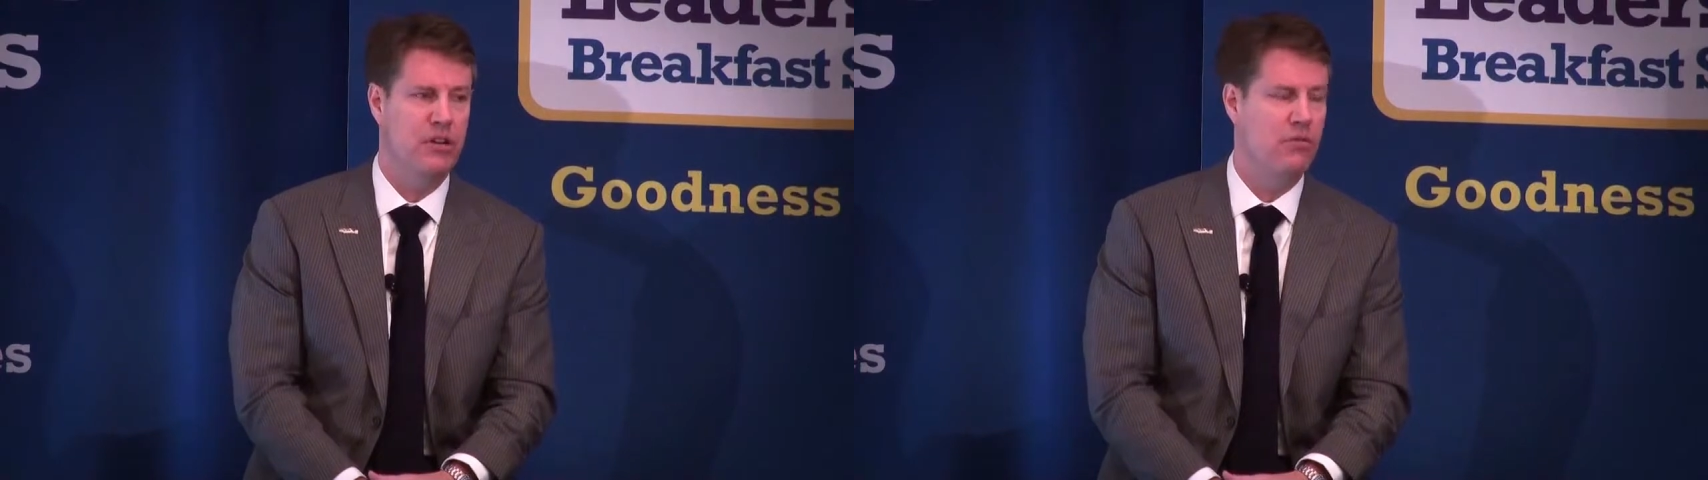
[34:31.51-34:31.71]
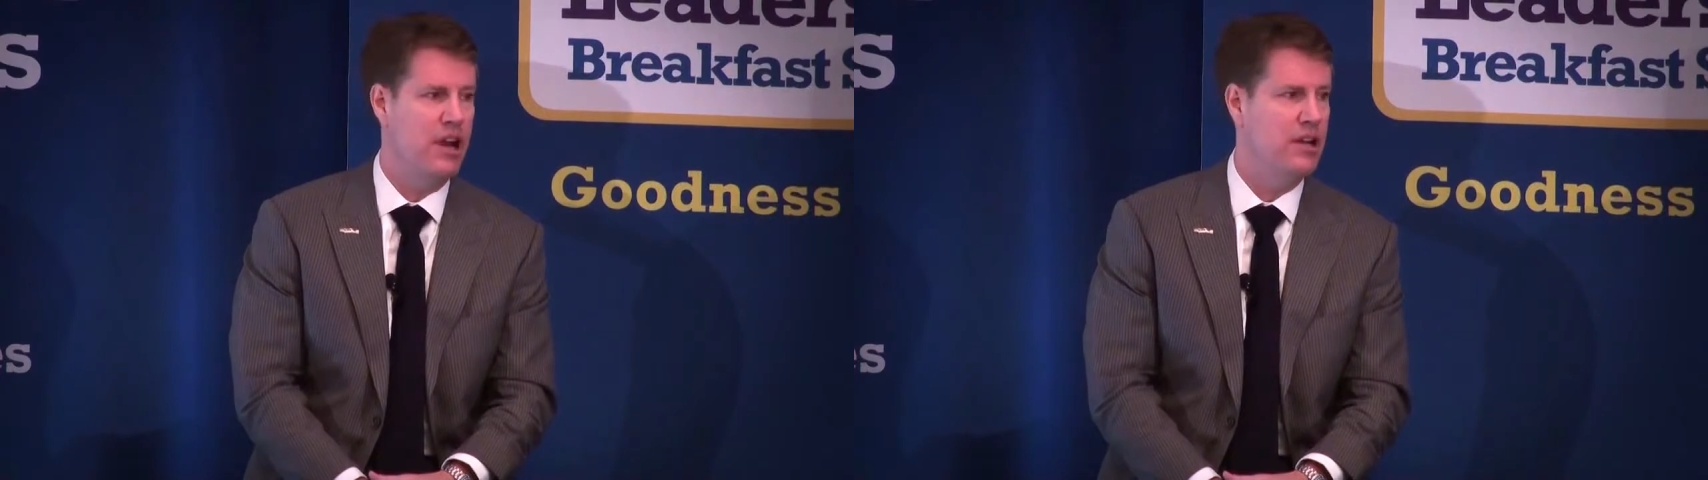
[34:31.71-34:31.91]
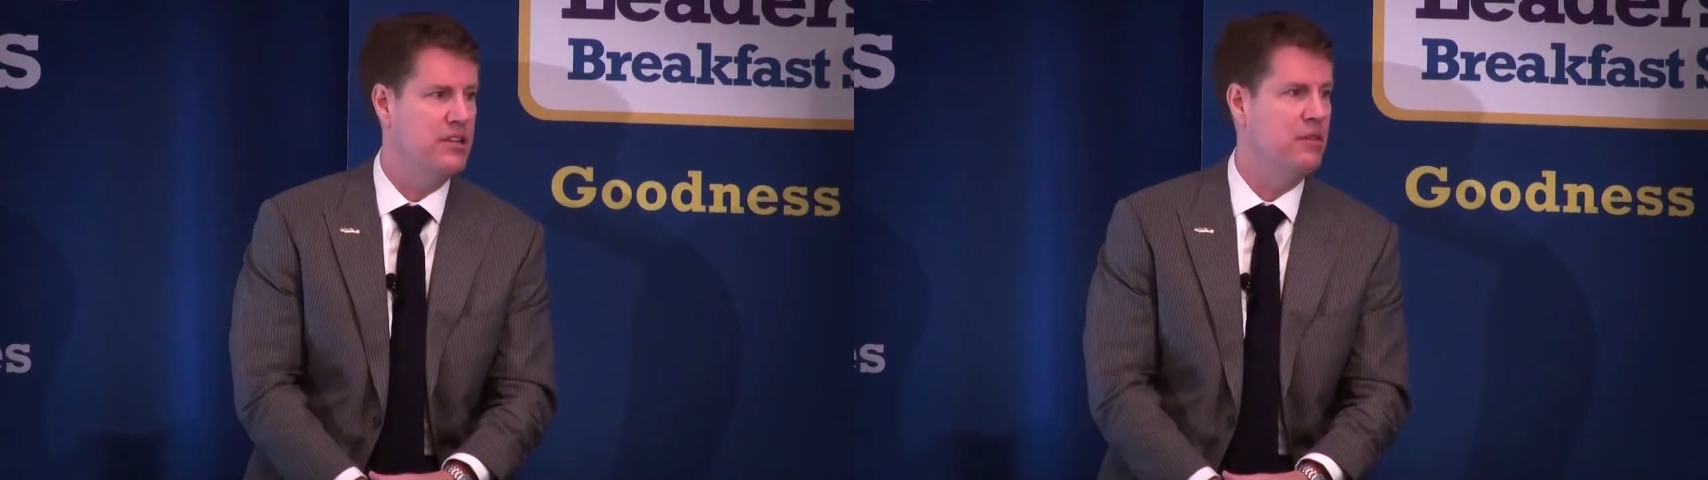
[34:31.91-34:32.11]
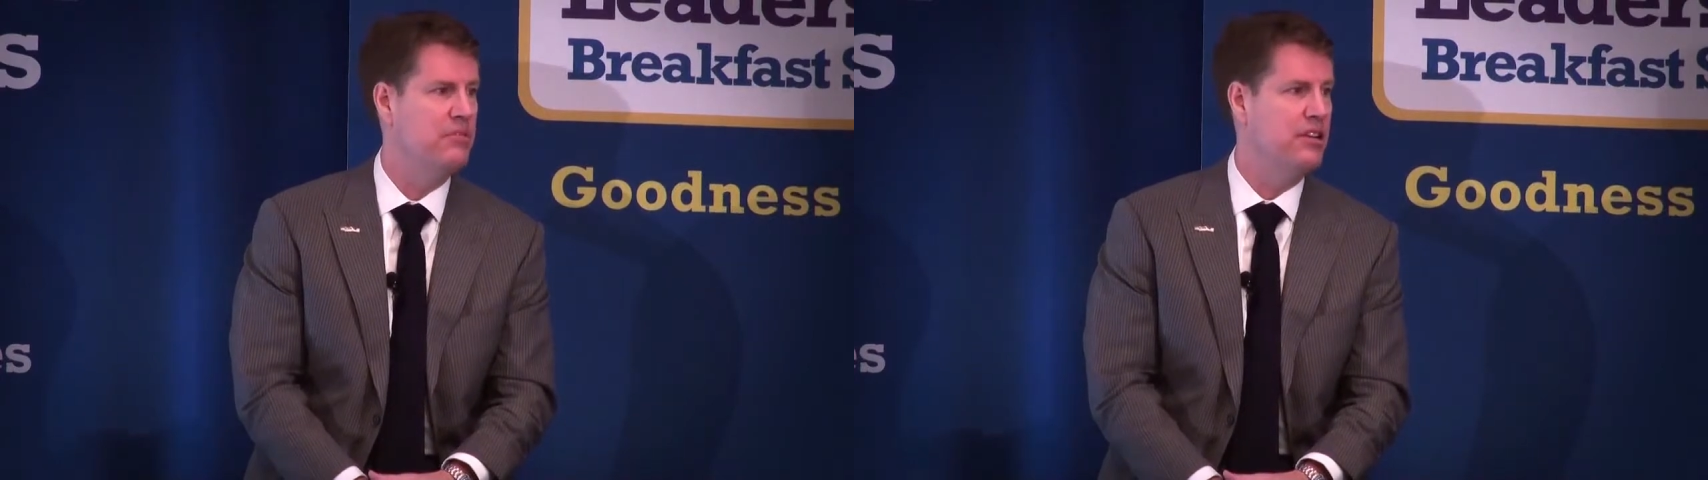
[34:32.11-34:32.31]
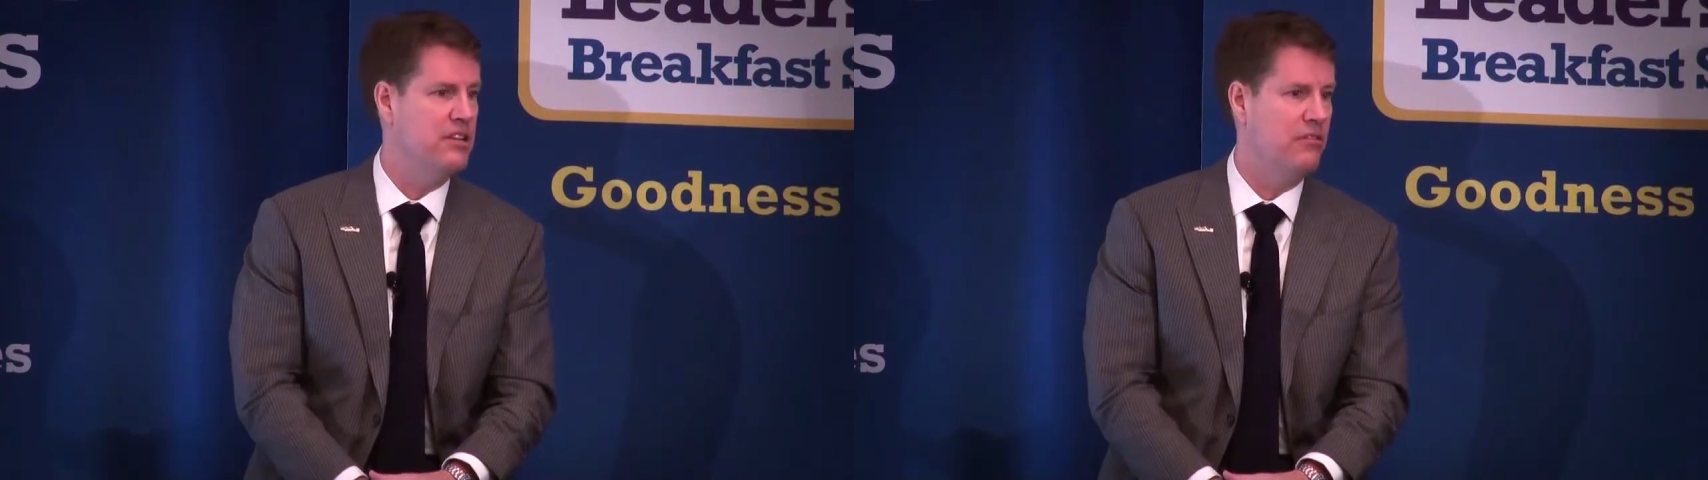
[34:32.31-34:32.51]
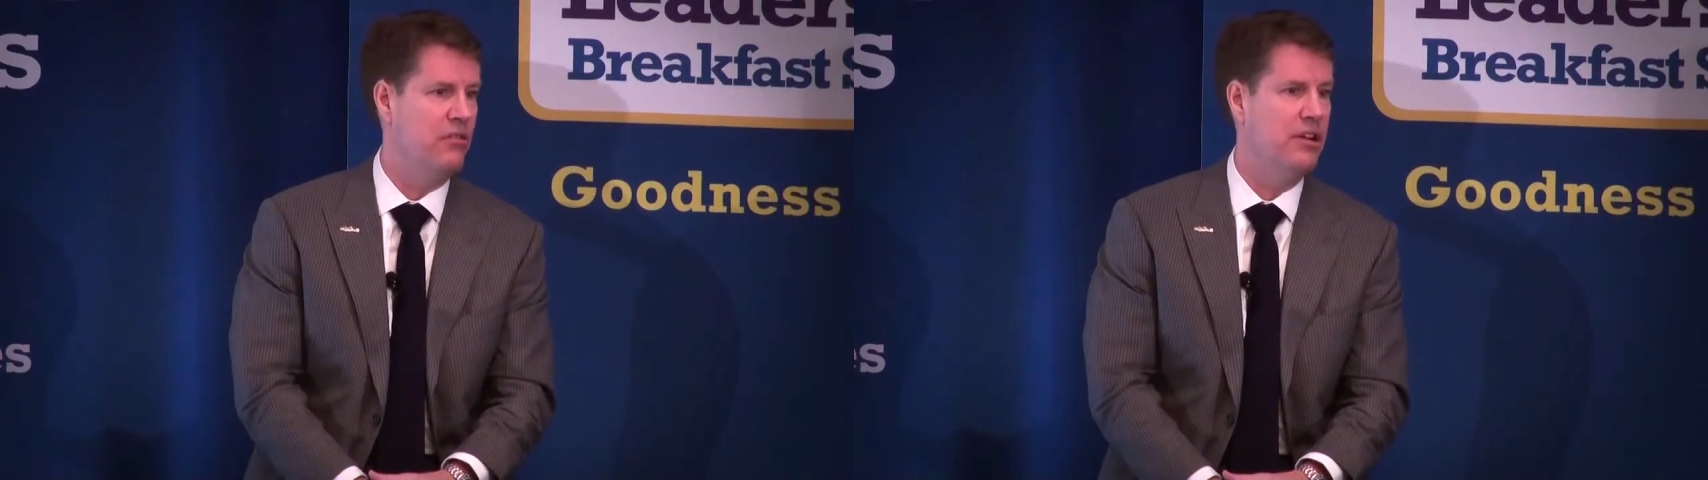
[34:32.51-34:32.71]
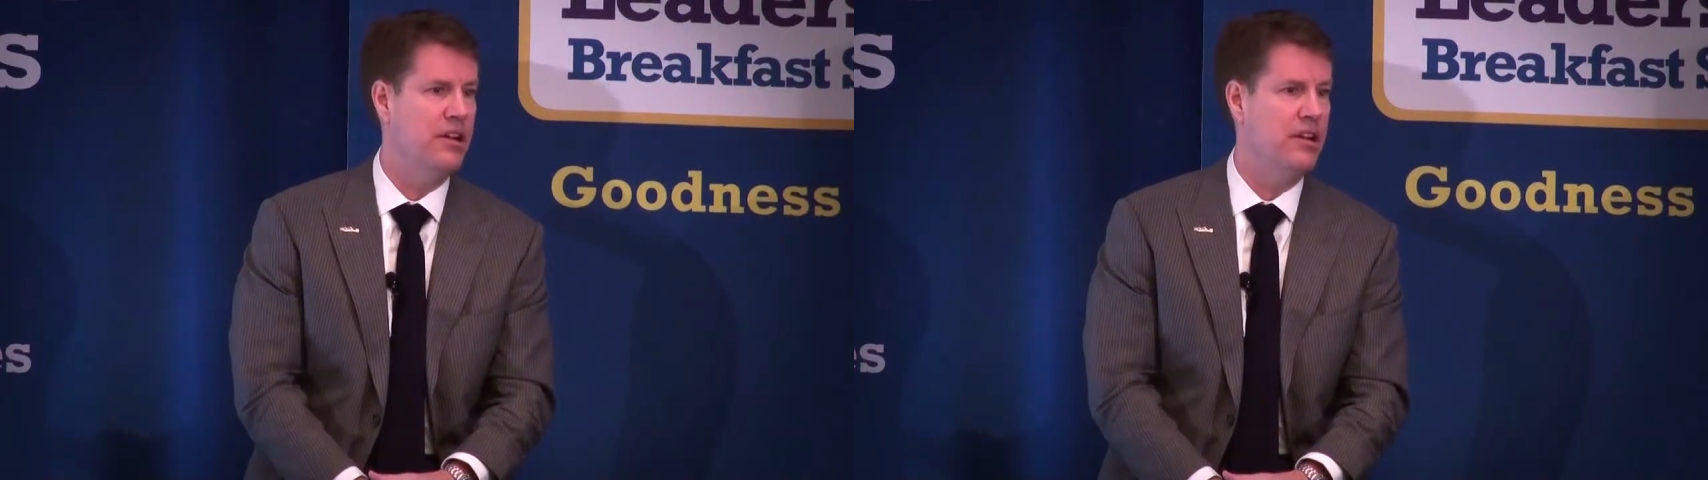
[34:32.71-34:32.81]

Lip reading: created something different,